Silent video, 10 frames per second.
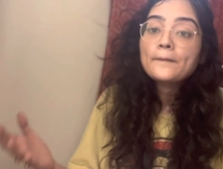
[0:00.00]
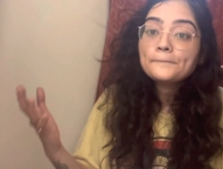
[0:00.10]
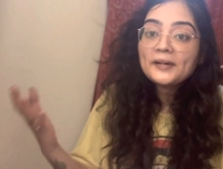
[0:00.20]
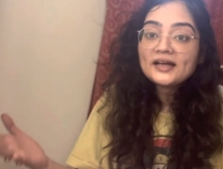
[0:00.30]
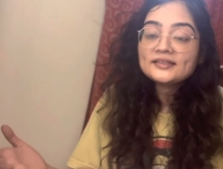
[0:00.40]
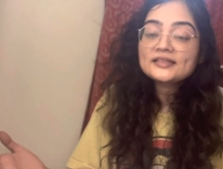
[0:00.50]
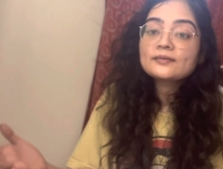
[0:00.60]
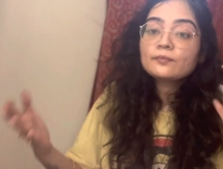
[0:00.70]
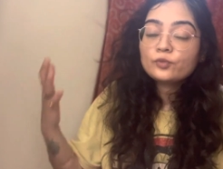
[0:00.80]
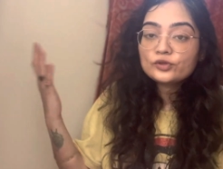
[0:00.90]
but
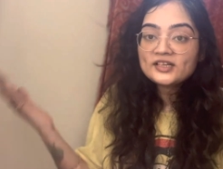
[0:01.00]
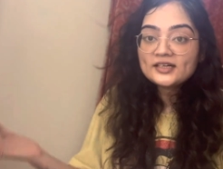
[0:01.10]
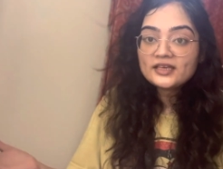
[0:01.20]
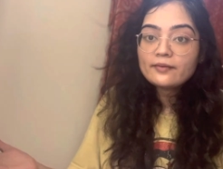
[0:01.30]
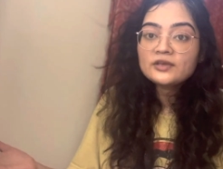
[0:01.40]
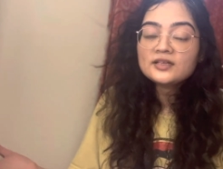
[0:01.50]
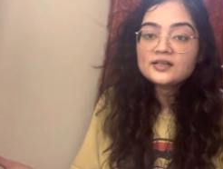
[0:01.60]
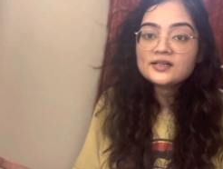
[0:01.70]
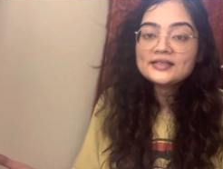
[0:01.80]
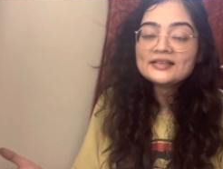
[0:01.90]
both are
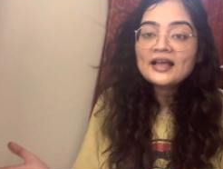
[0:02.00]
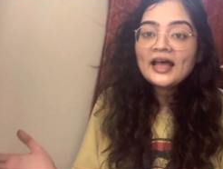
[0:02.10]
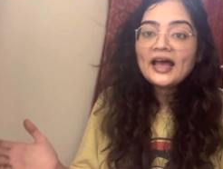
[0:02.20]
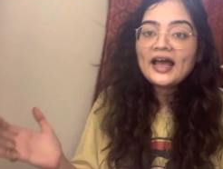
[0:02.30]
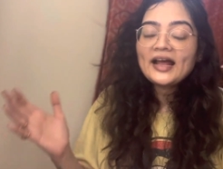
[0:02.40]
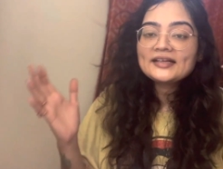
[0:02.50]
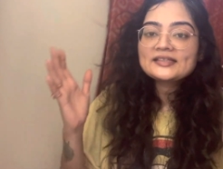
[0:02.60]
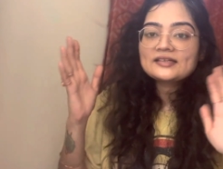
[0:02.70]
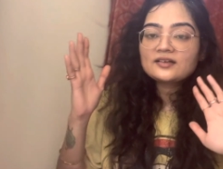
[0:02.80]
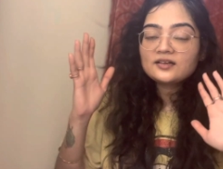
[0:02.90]
chemicals.
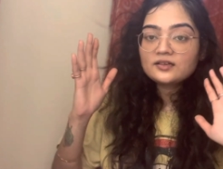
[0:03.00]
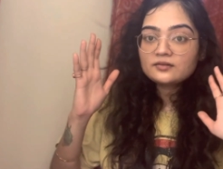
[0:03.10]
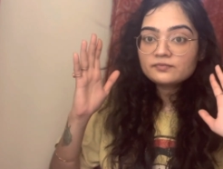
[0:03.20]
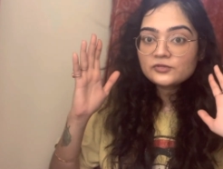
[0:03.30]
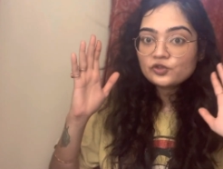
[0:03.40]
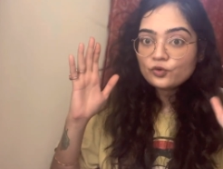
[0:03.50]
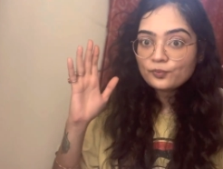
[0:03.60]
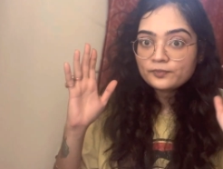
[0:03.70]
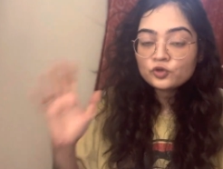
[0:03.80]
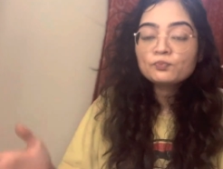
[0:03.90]
And so
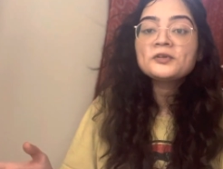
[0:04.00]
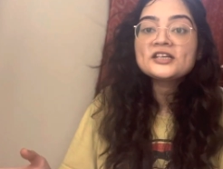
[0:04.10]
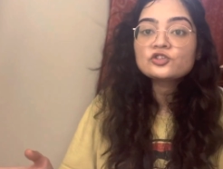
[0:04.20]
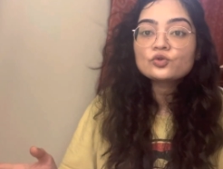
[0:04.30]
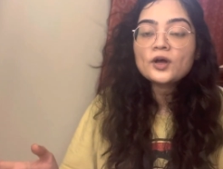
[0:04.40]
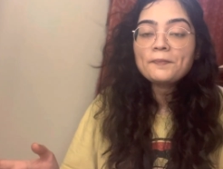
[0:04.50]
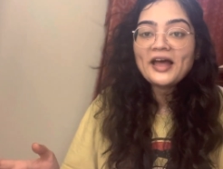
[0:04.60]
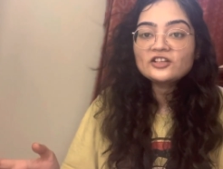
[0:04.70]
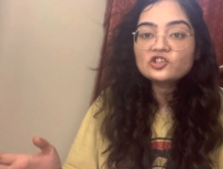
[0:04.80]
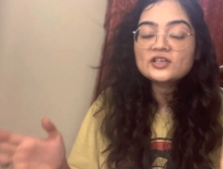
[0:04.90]
please do a
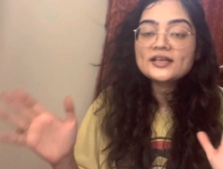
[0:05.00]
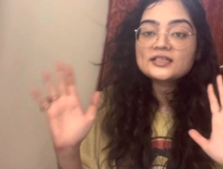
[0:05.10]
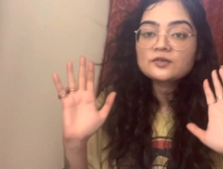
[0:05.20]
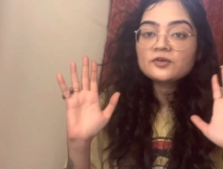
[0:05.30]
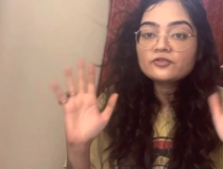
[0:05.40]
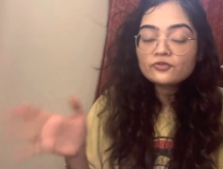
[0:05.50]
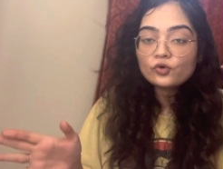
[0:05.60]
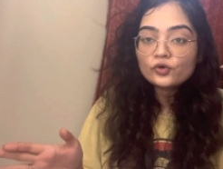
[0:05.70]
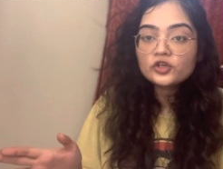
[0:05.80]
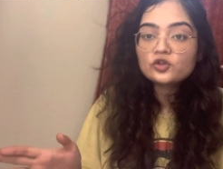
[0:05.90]
patch test
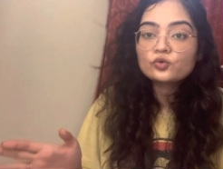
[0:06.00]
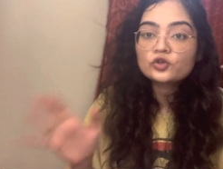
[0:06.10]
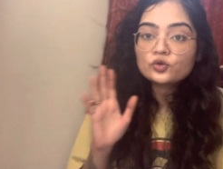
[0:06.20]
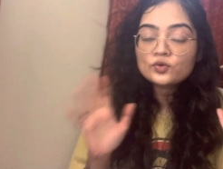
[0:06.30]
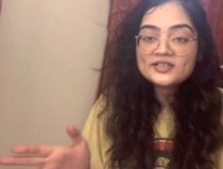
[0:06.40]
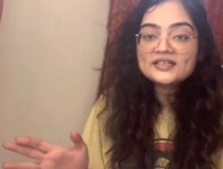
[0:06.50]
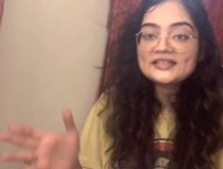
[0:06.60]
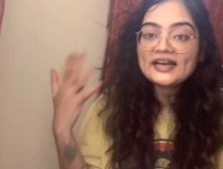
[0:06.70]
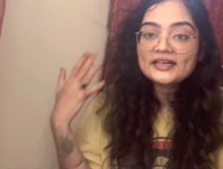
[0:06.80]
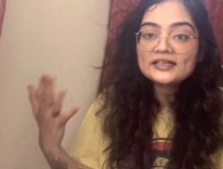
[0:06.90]
before you use it
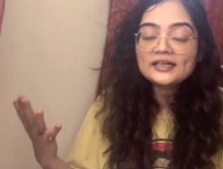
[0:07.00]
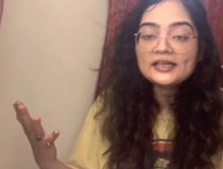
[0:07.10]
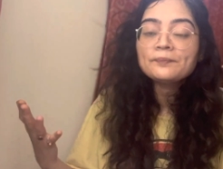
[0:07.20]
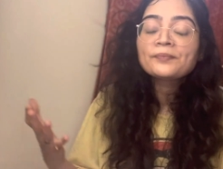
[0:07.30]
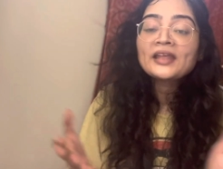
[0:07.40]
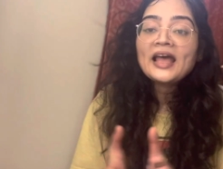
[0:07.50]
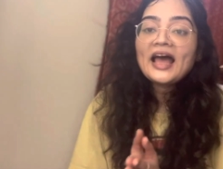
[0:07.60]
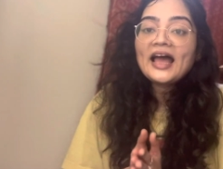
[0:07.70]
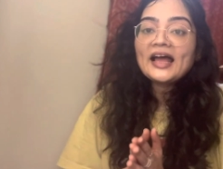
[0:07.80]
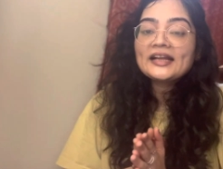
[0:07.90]
directly.
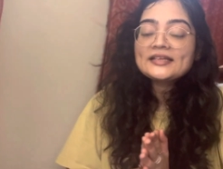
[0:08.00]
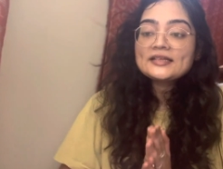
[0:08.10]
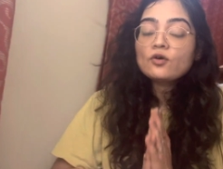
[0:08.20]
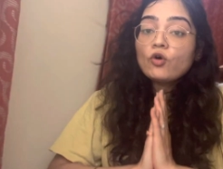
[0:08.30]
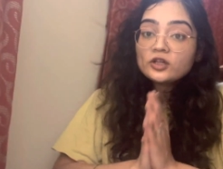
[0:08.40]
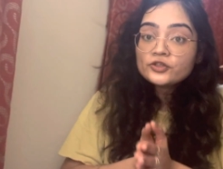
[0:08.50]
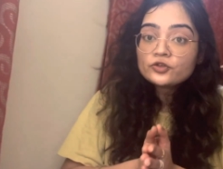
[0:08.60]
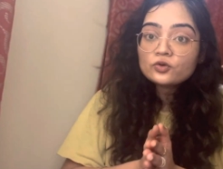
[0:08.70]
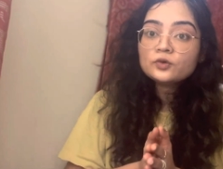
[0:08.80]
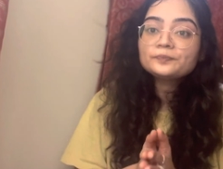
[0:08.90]
And
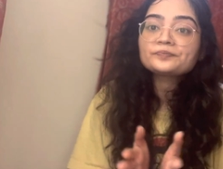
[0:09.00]
also,